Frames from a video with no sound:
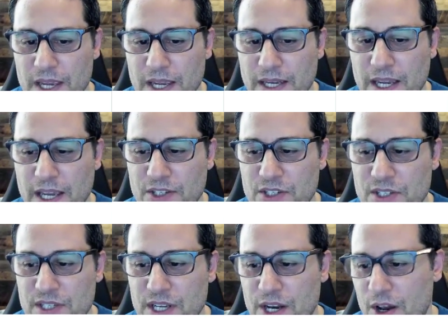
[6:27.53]
and get
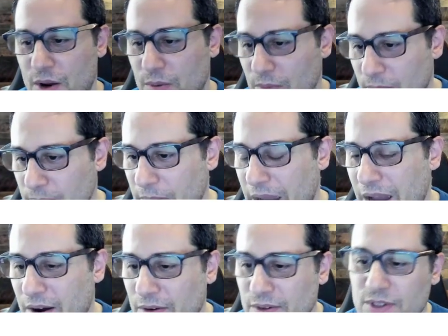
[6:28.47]
just,
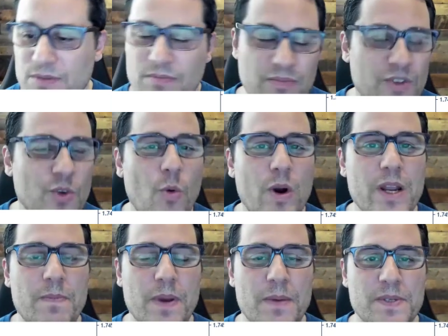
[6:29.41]
about
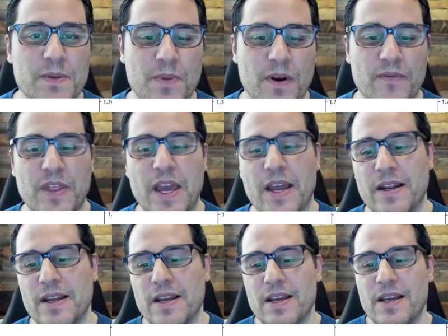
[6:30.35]
20 pips above that.
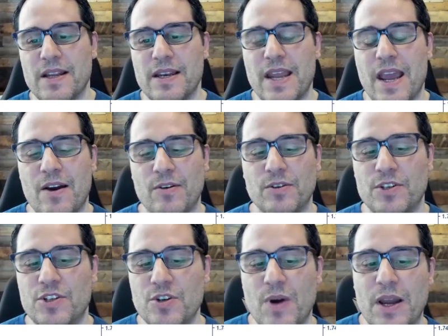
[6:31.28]
Now,
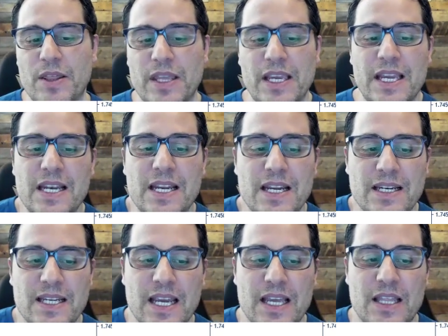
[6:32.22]
do I think he
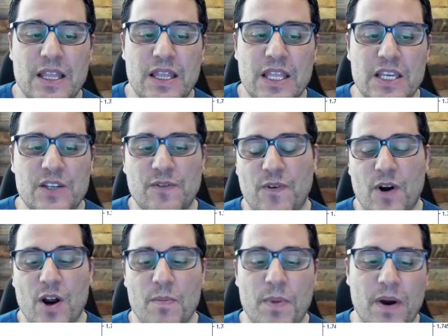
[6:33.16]
needed to get this
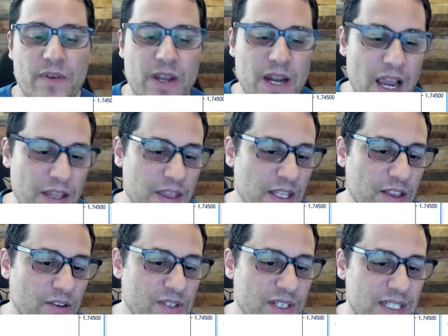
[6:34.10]
far above it? I think
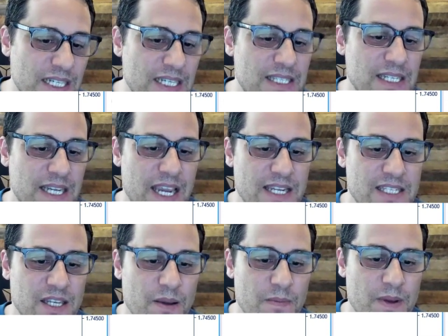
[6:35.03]
there's a decent case
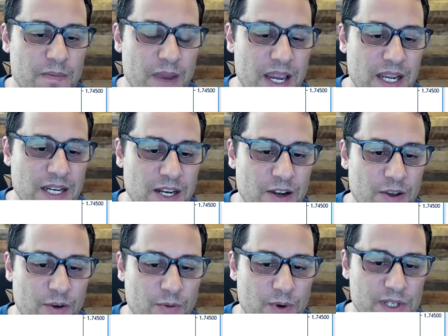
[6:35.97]
that can be made.
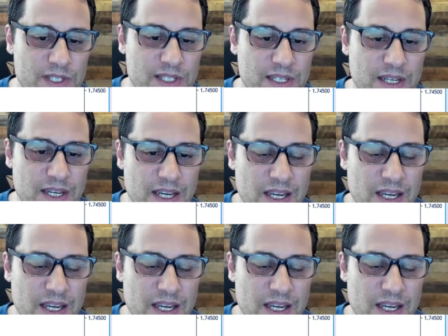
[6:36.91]
There was,